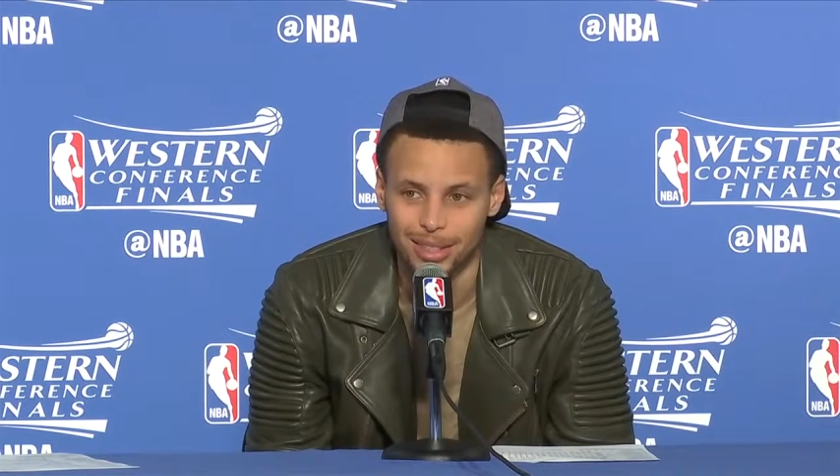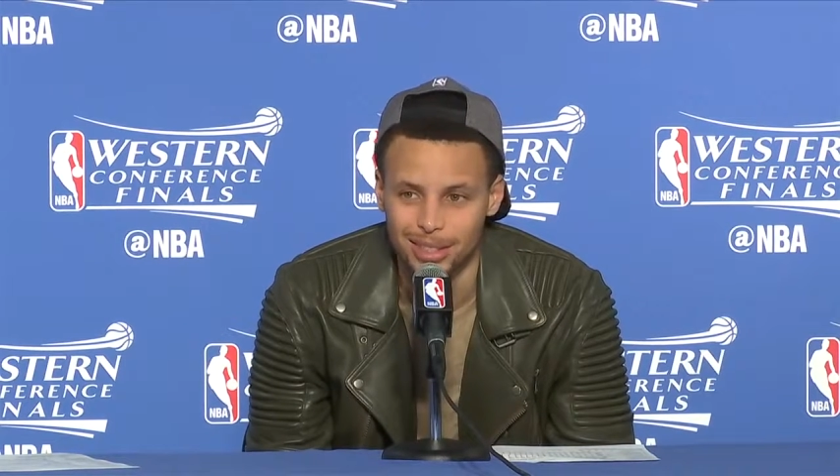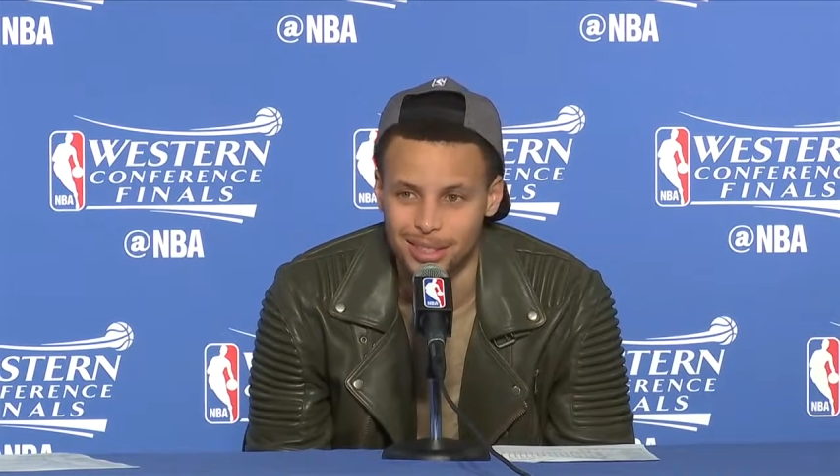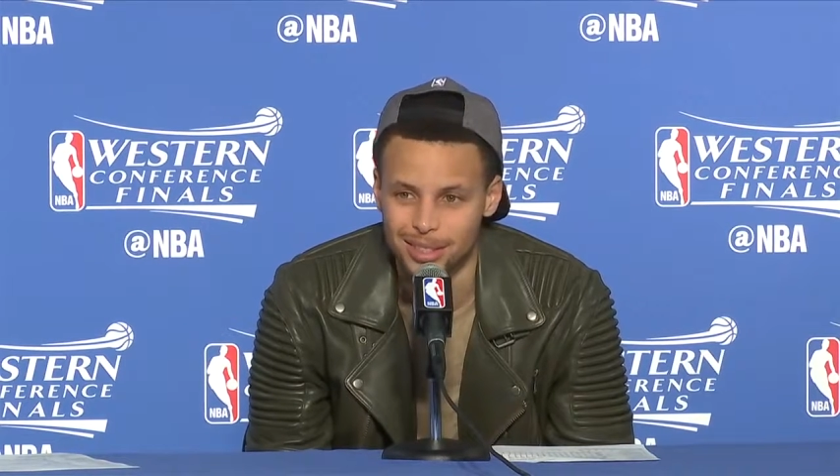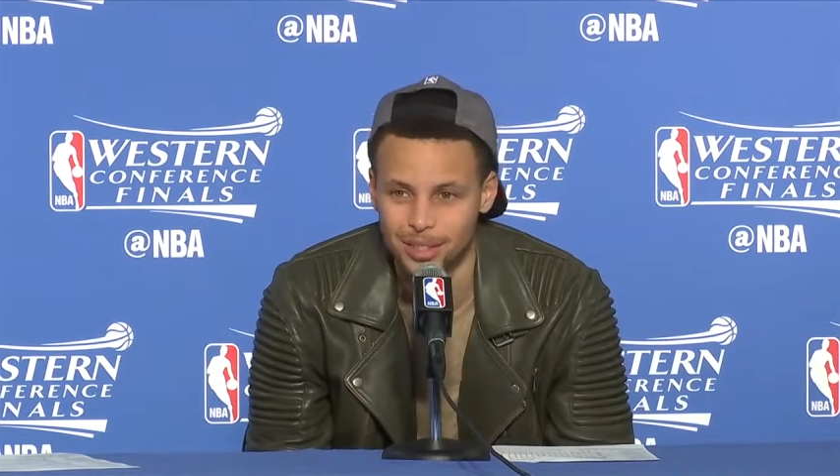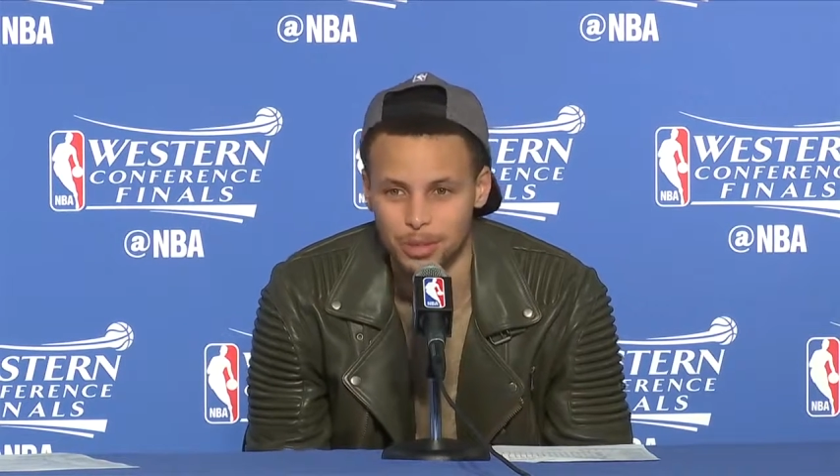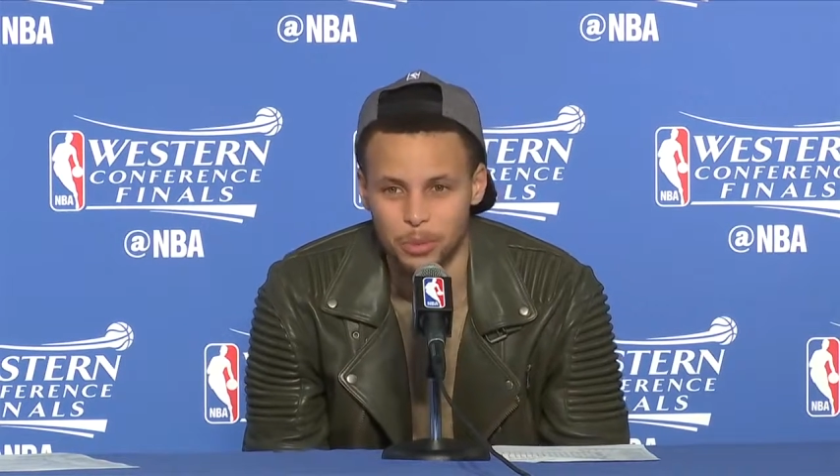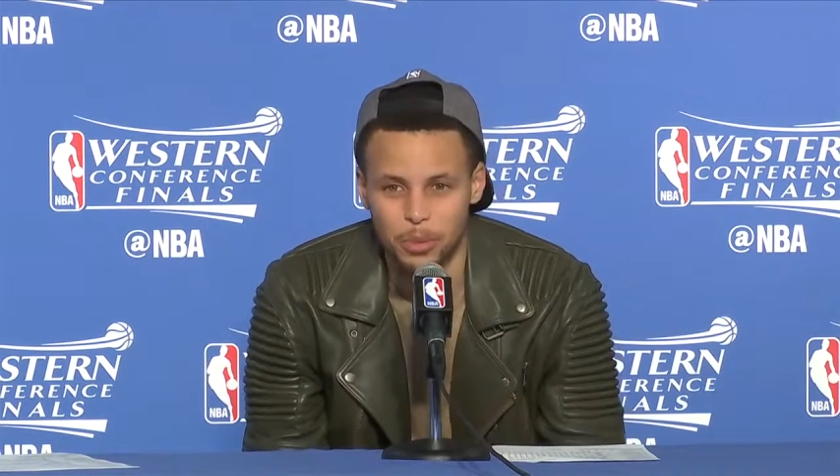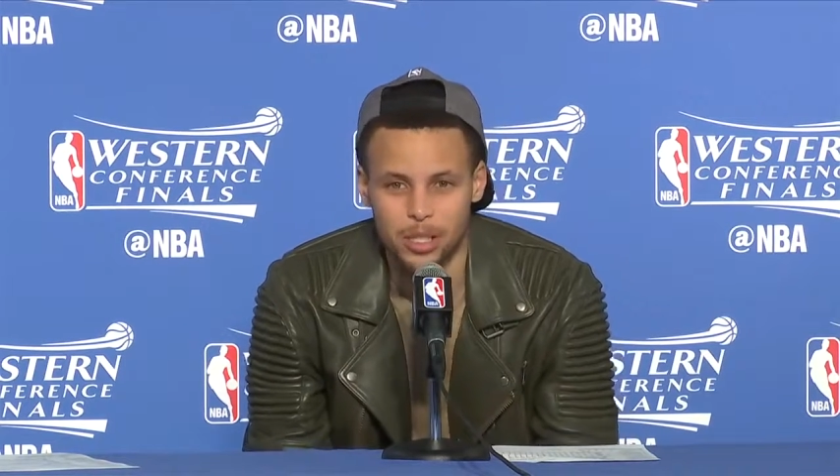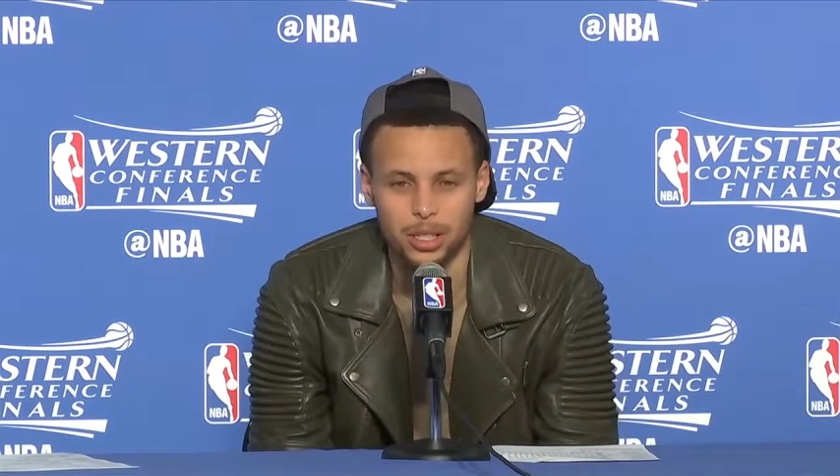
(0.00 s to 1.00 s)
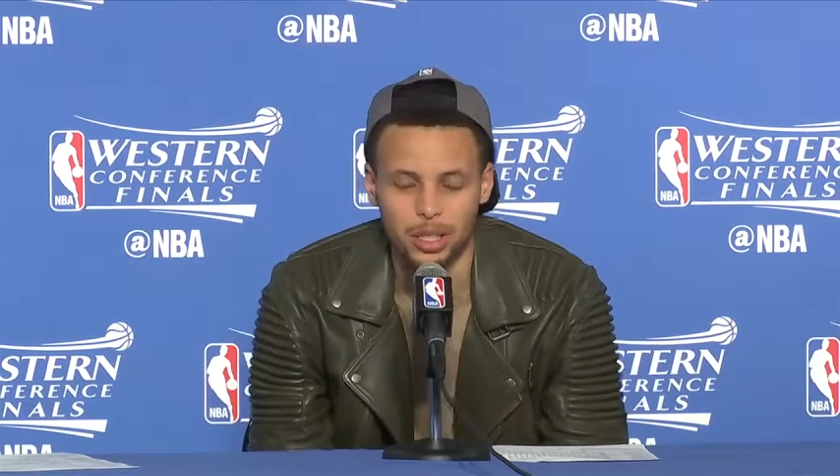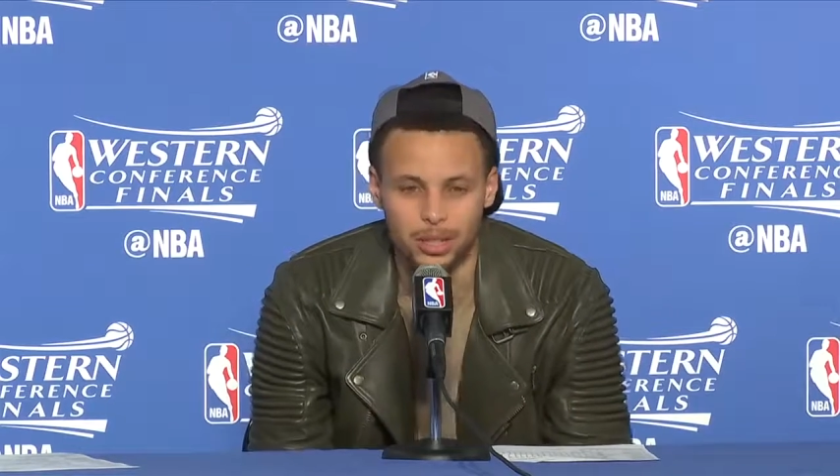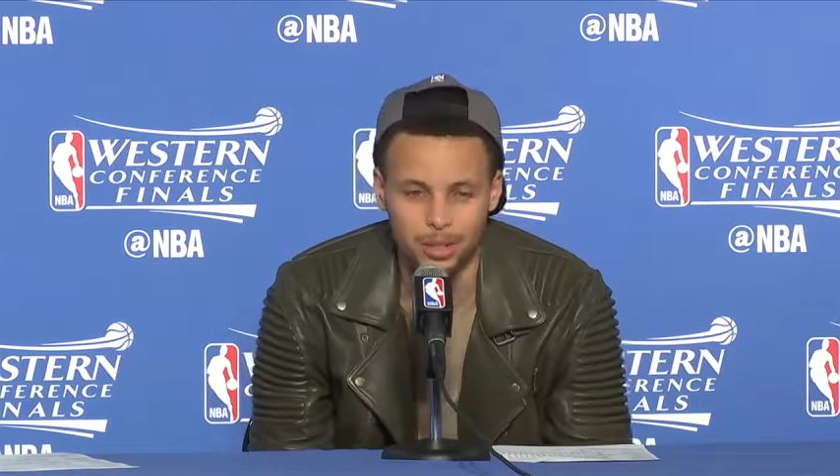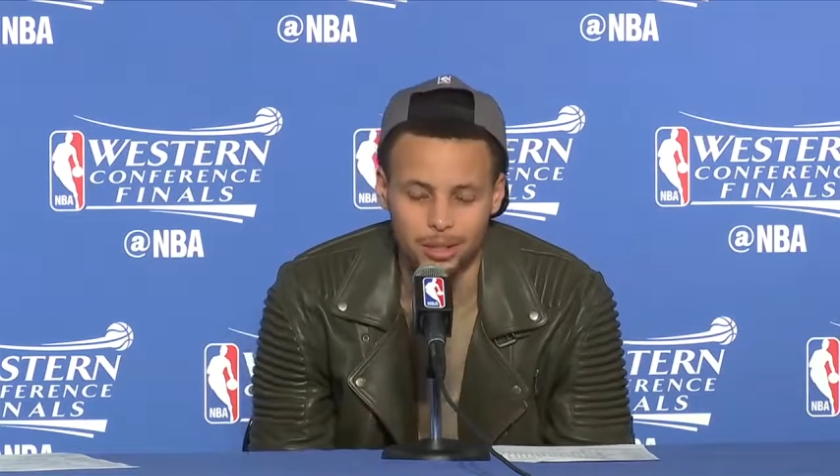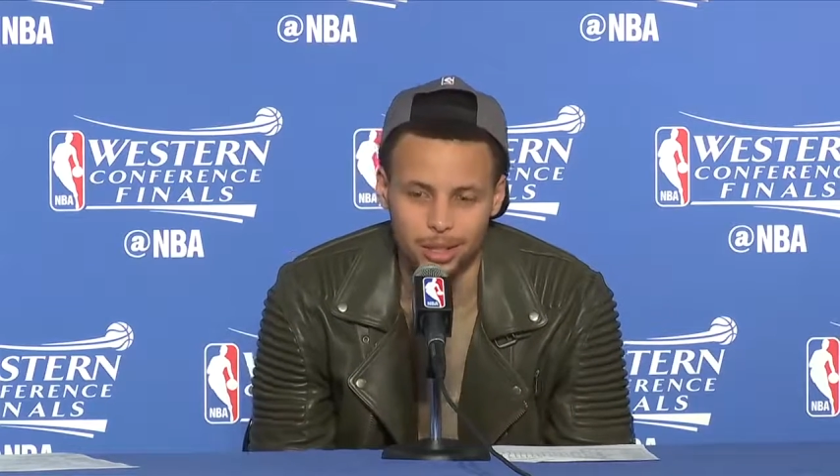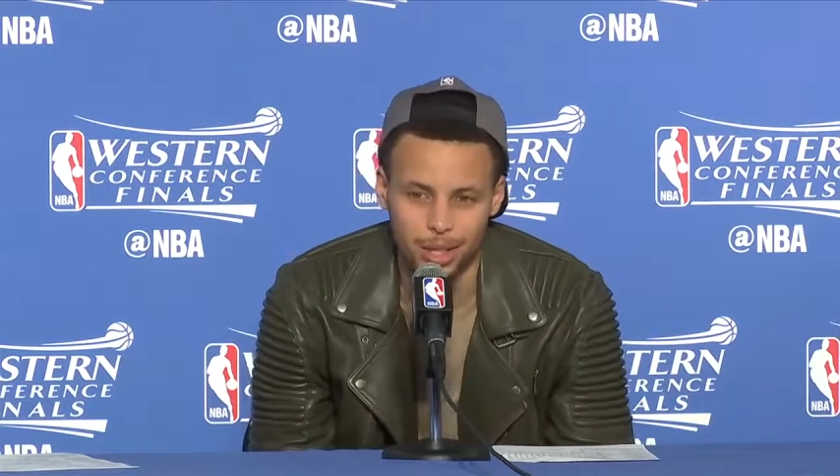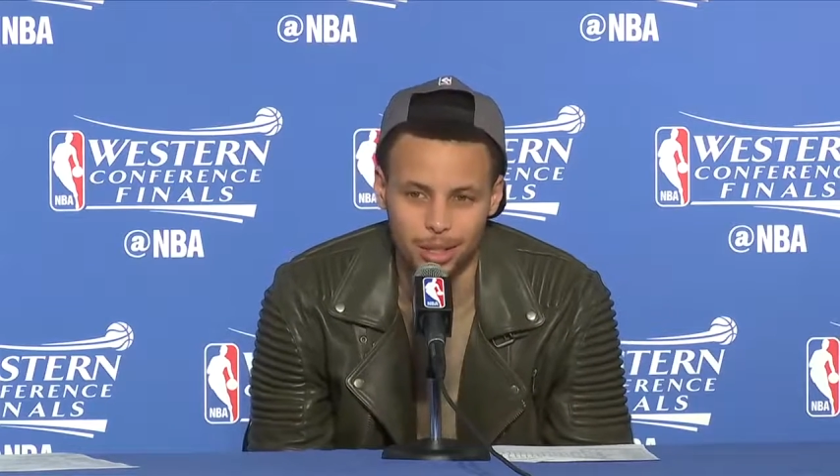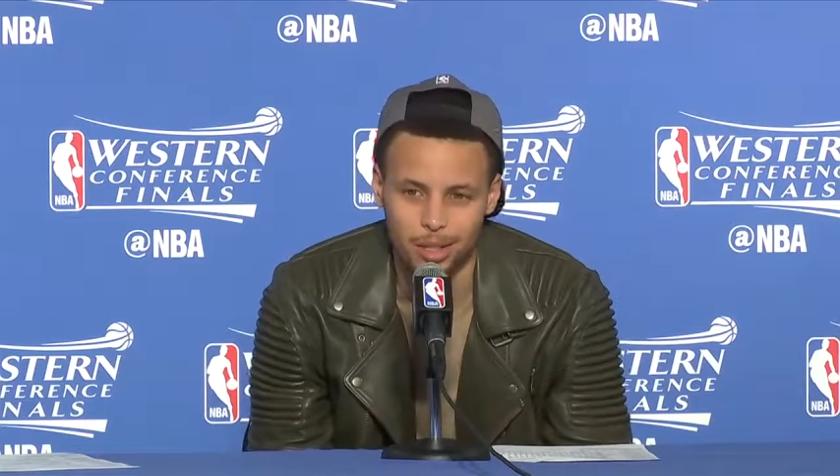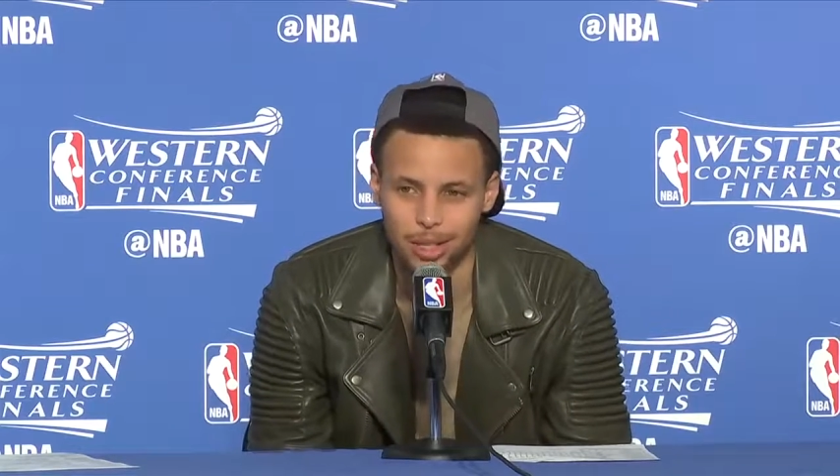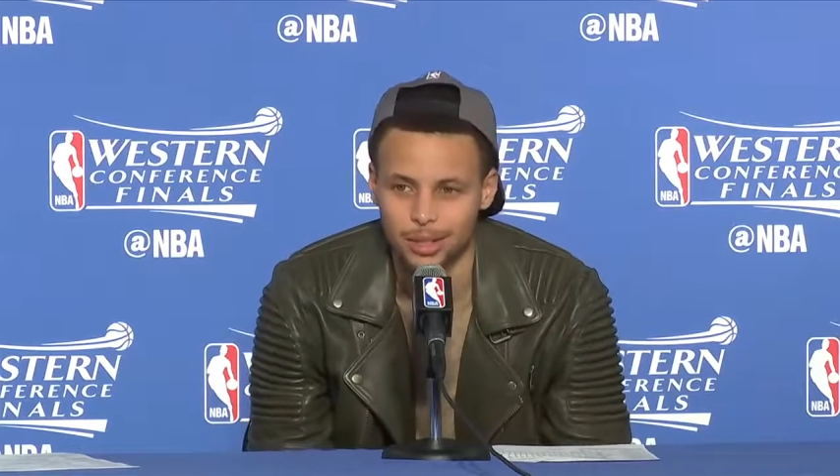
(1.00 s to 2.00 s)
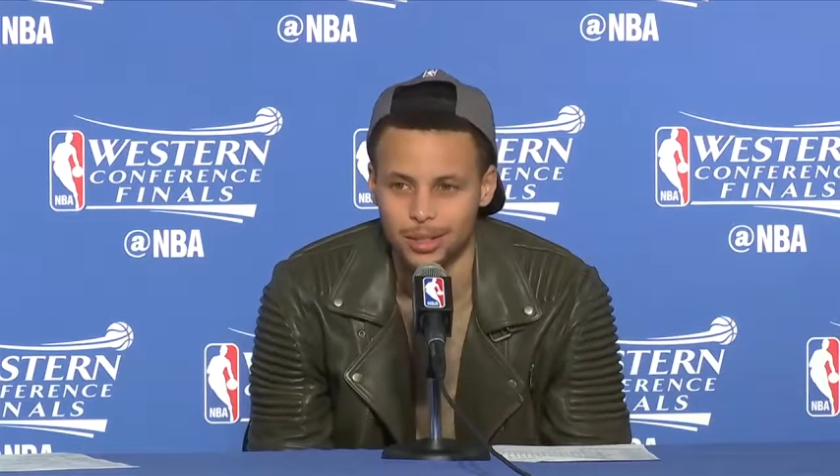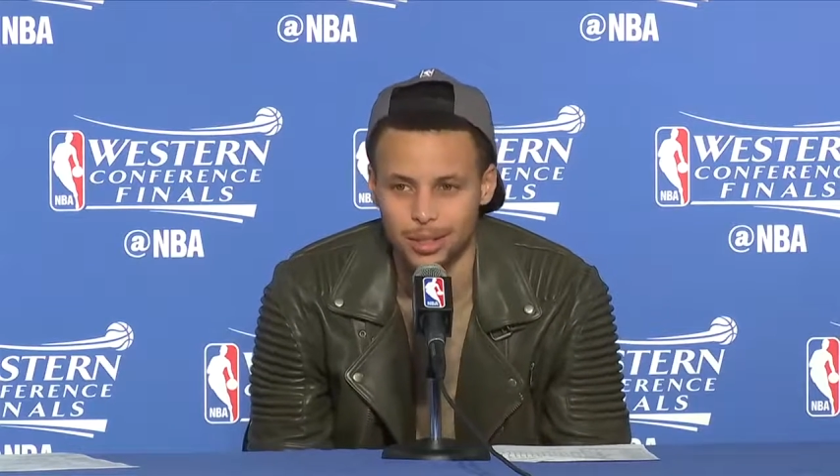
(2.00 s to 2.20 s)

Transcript: it's just you appreciate how